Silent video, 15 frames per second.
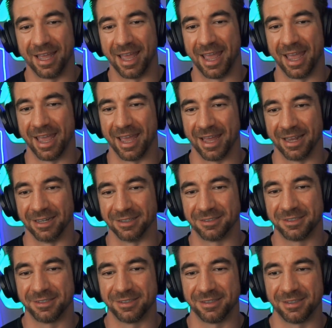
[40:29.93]

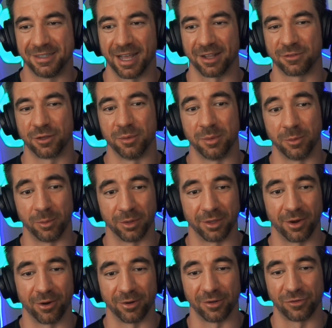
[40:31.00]
and that's going to be really
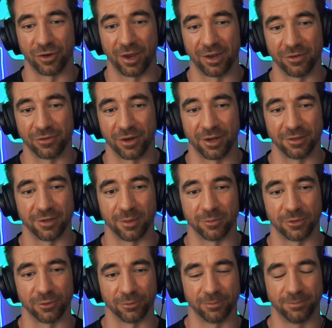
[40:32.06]
hard to change anytime
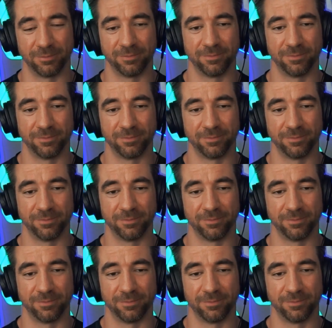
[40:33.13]
soon.